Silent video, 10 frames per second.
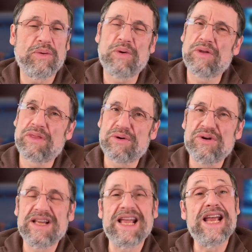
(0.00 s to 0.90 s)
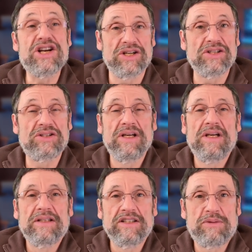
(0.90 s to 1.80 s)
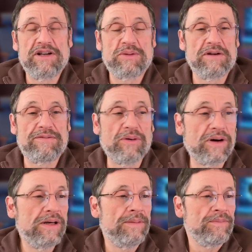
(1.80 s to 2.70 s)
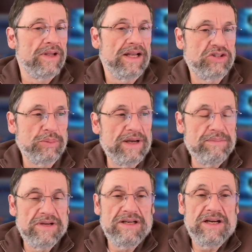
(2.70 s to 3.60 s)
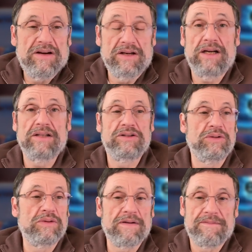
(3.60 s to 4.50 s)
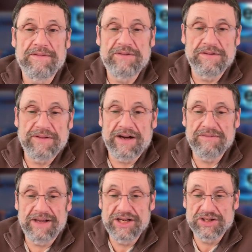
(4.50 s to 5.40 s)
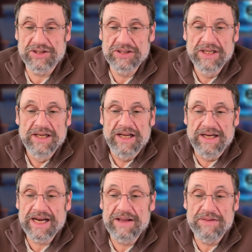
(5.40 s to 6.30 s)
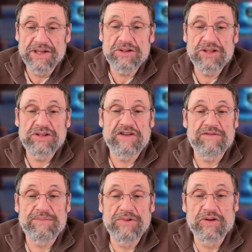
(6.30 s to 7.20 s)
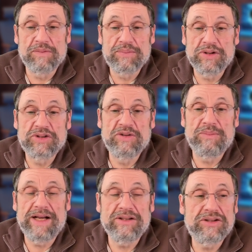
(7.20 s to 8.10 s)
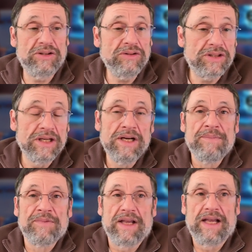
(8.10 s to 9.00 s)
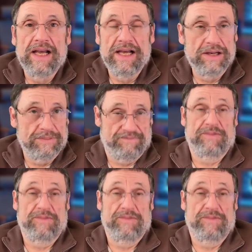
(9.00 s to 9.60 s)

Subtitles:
or 30 agents in 2024. And so by mid-year had gone to 55 agents. And again, these are just sort of little personal milestones. And